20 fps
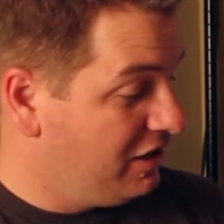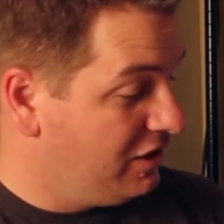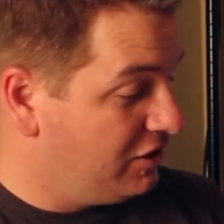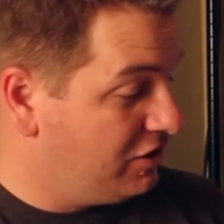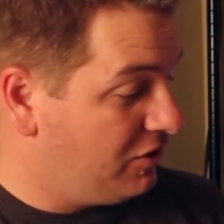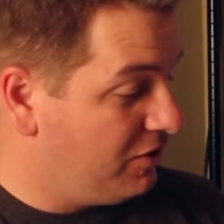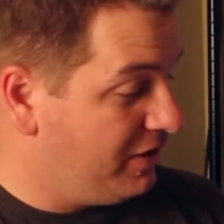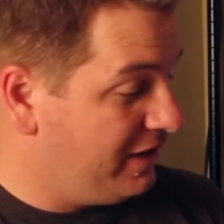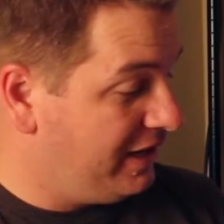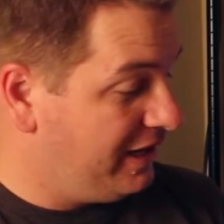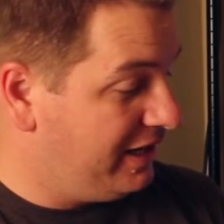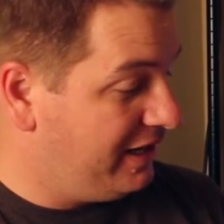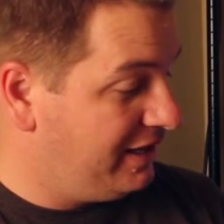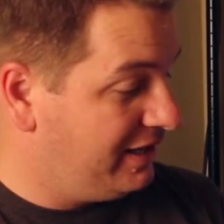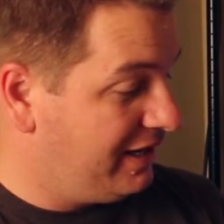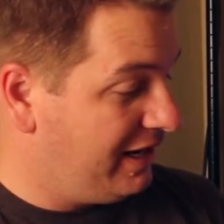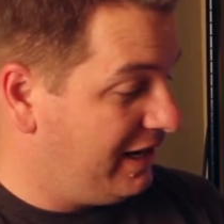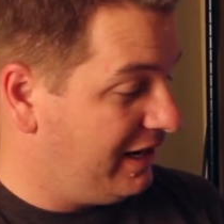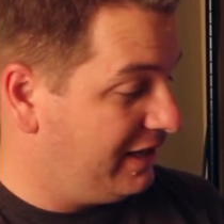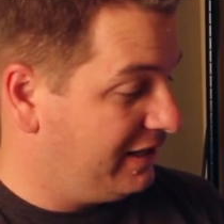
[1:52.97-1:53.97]
Go
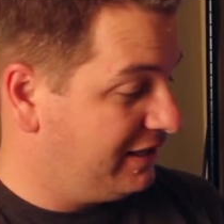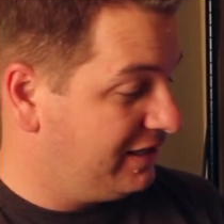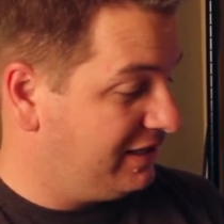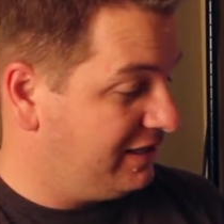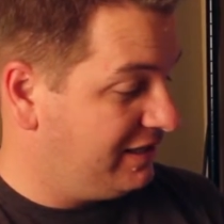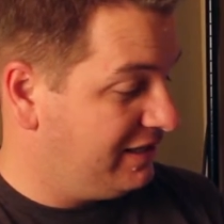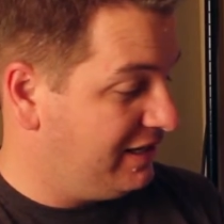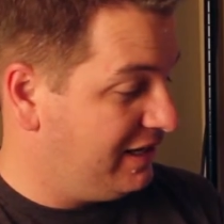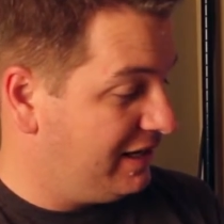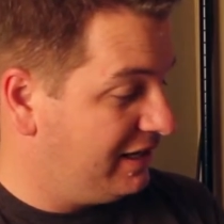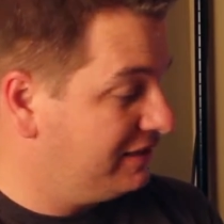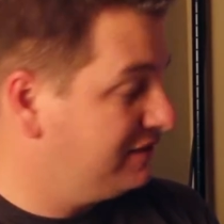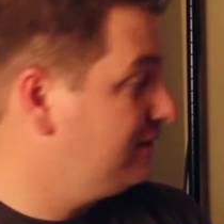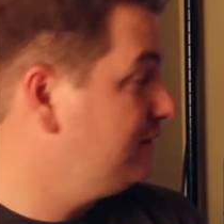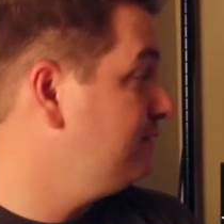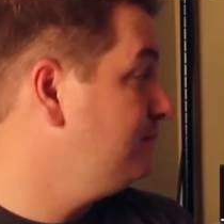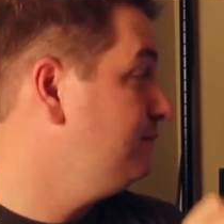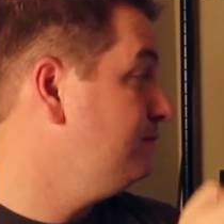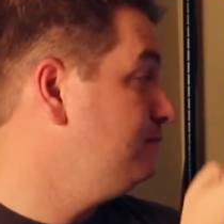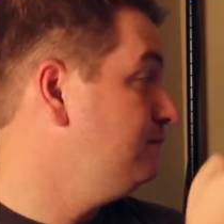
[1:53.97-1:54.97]
ahead and connect